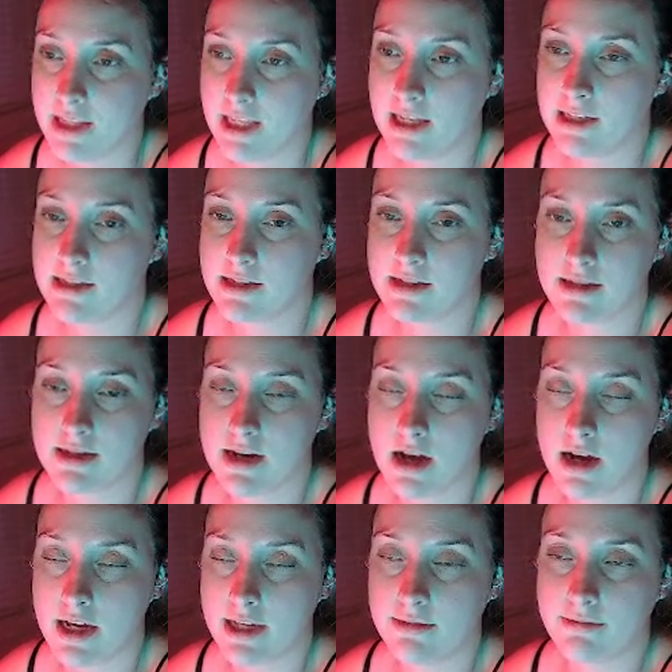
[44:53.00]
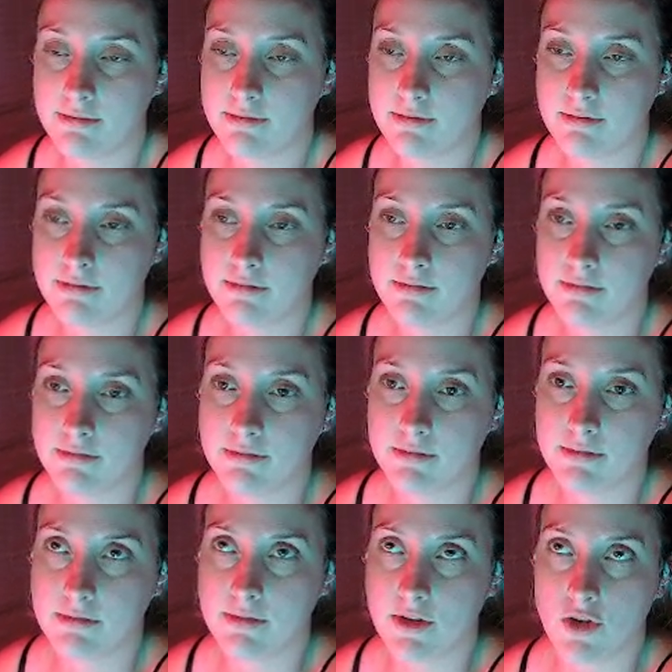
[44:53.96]
It's not,
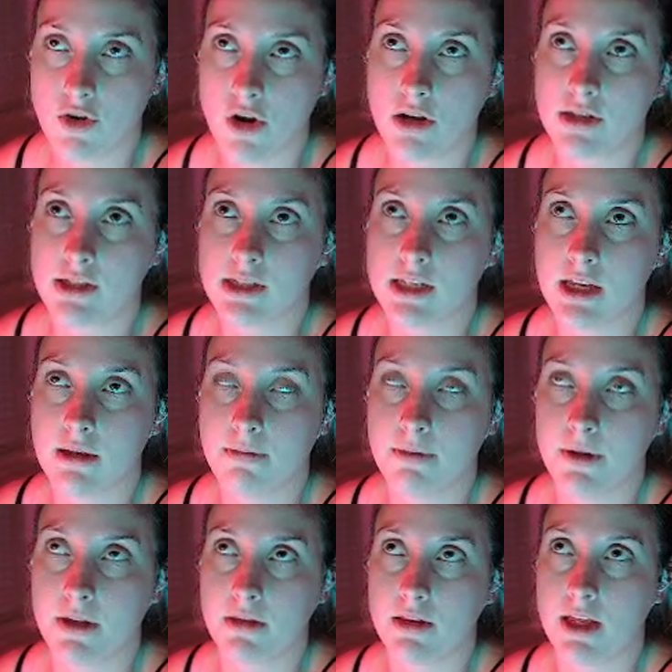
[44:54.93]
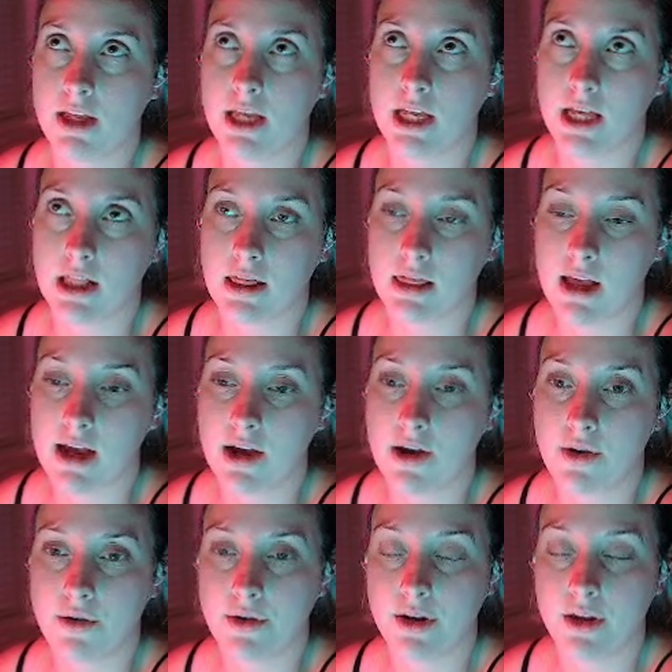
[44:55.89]
they're not typically
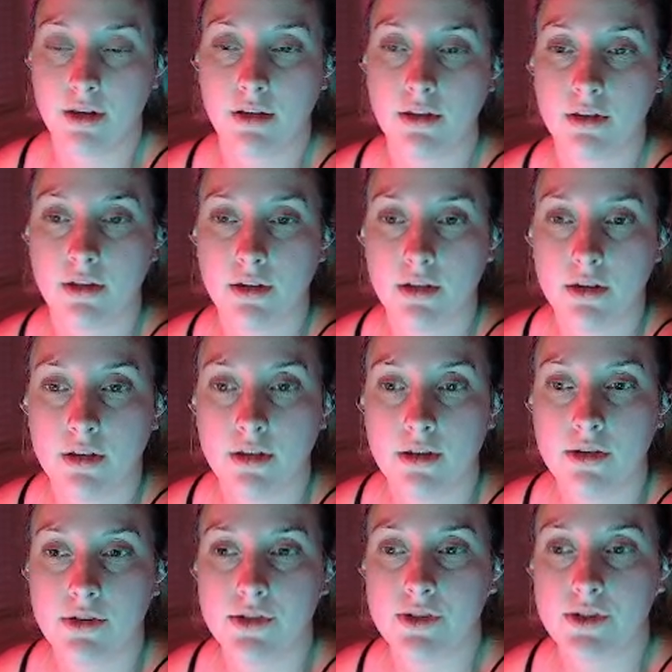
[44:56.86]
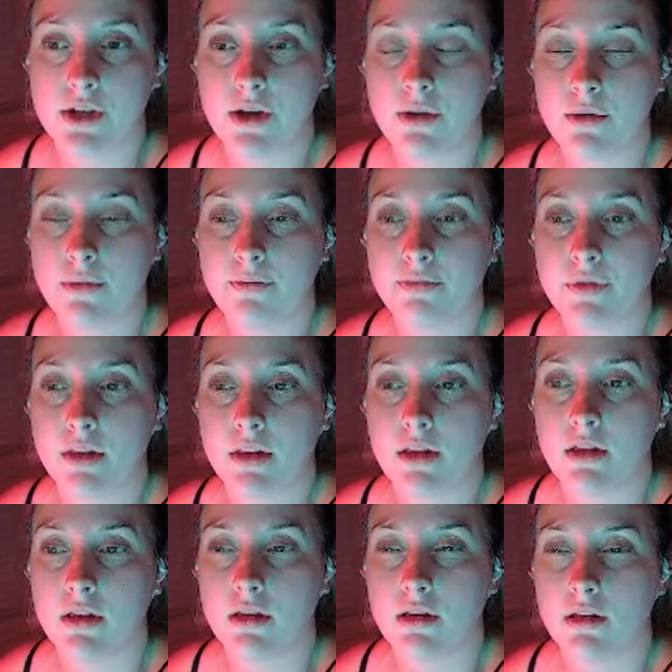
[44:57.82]
allowed. So
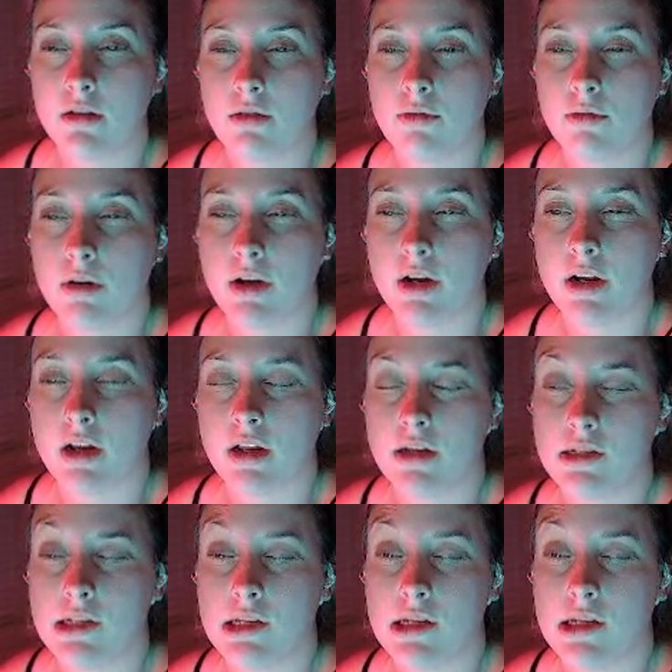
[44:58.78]
we're gonna